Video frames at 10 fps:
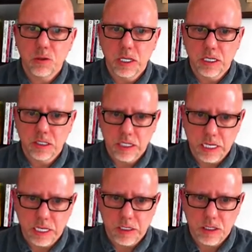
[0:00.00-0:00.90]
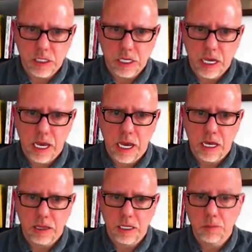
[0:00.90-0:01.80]
will exist
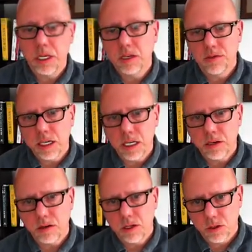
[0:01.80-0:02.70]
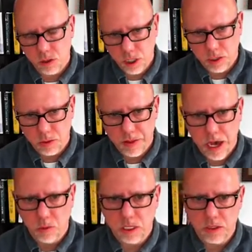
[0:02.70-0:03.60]
and the PV associated with
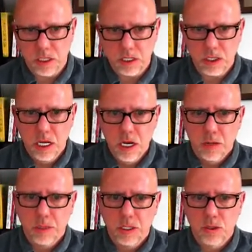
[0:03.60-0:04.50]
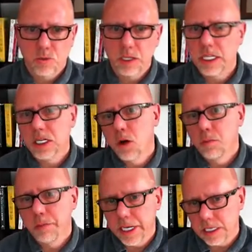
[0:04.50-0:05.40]
that will exist, but there's really no
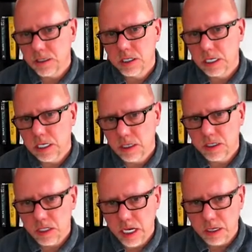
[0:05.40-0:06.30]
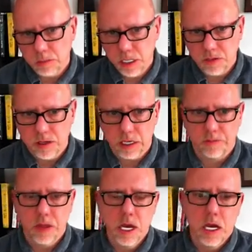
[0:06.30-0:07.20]
bits in the second PV.
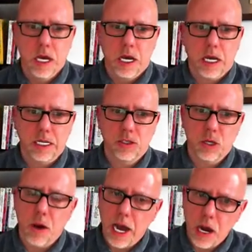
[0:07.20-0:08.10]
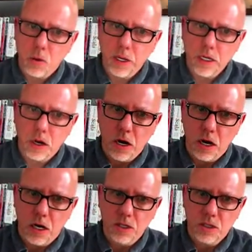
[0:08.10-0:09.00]
And so how we
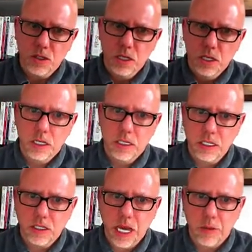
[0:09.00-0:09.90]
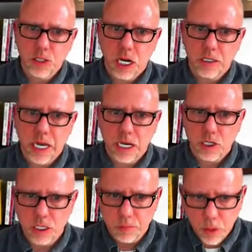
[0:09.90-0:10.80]
cause the snapshot to
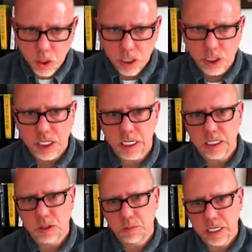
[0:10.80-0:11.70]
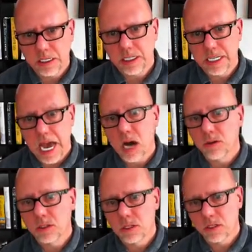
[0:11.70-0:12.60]
actually push its bits down
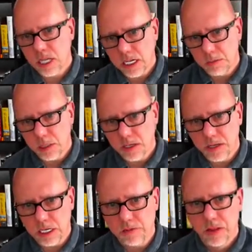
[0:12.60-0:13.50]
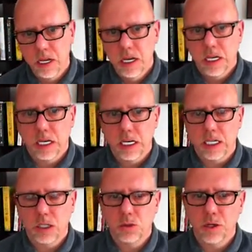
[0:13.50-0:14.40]
to the second PV
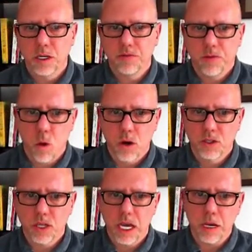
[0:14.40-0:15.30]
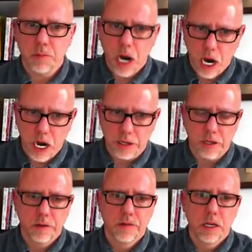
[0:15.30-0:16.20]
is we force a pod.
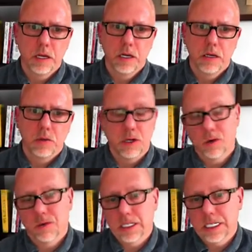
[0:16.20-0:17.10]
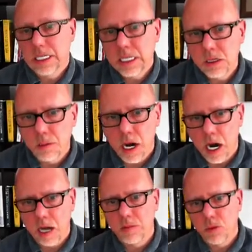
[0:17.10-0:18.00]
We don't really need the
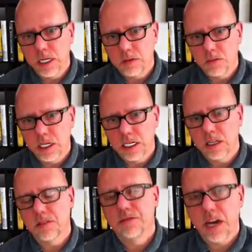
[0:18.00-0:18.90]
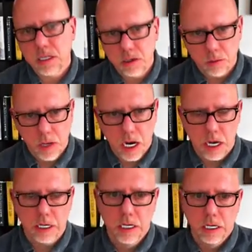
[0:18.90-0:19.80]
pod. We need the effect of the
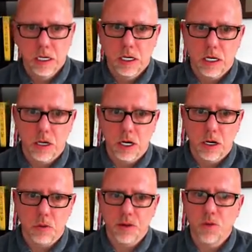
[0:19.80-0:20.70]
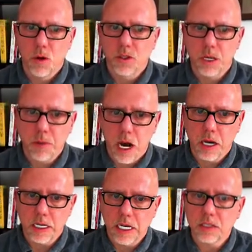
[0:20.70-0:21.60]
pod. We force a
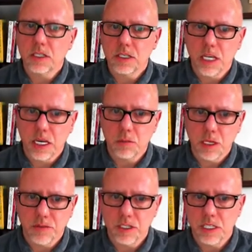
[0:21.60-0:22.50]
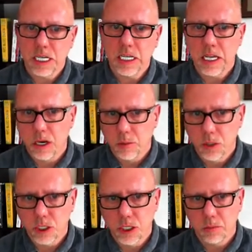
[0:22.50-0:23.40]
pod against the second PVC. That'll
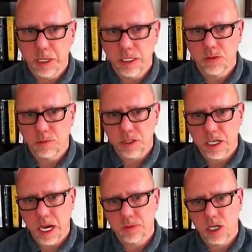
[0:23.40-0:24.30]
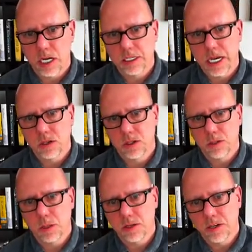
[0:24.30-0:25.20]
push the bits from the snapshot down to the
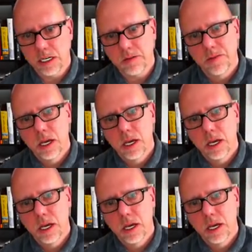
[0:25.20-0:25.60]
PV.